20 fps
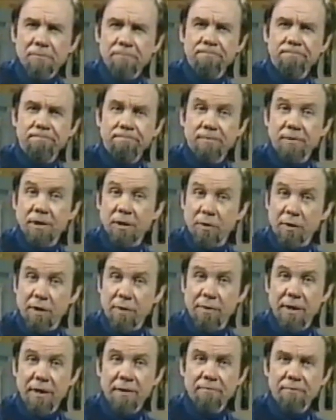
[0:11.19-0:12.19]
Do you know what I
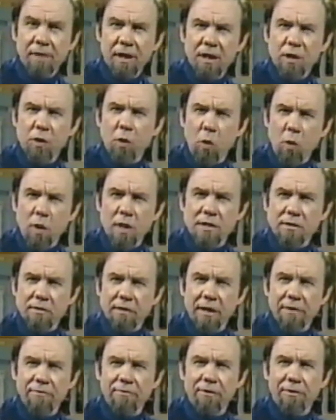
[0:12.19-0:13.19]
mean? You're always
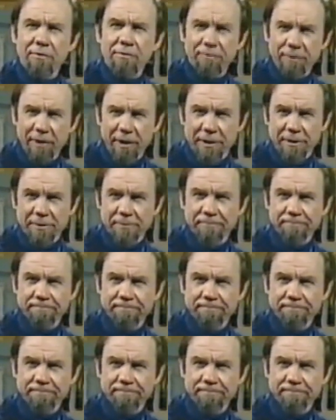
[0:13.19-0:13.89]
looking for a fight.